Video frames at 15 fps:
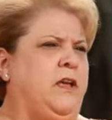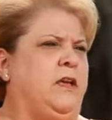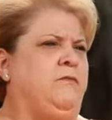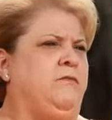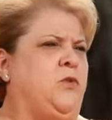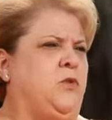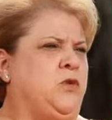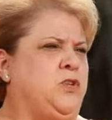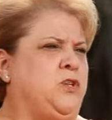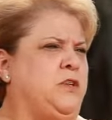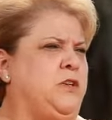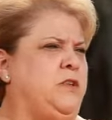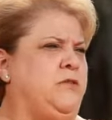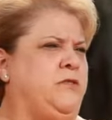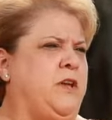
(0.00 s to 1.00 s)

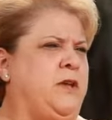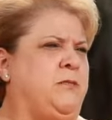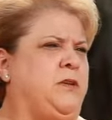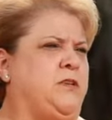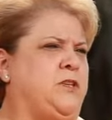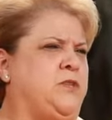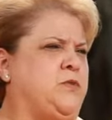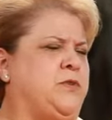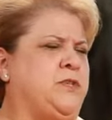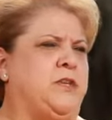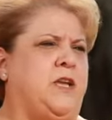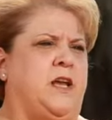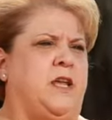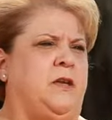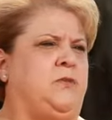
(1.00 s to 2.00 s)
Unfortunately, the family just was
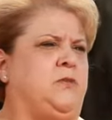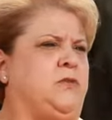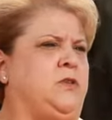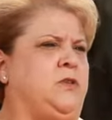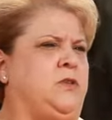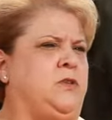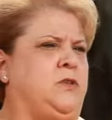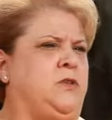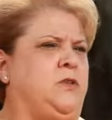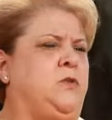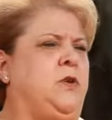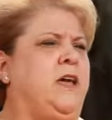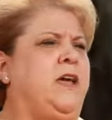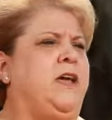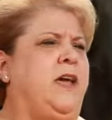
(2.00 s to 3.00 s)
not able
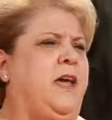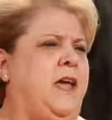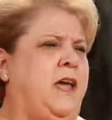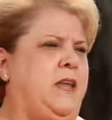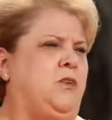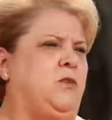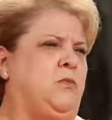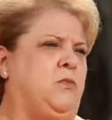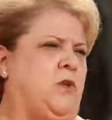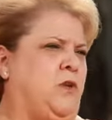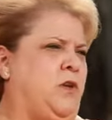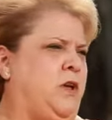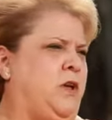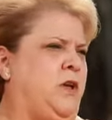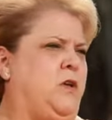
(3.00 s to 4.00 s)
to handle
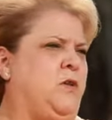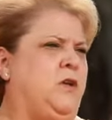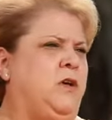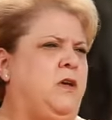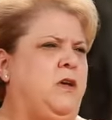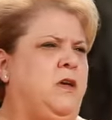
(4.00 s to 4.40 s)
Mario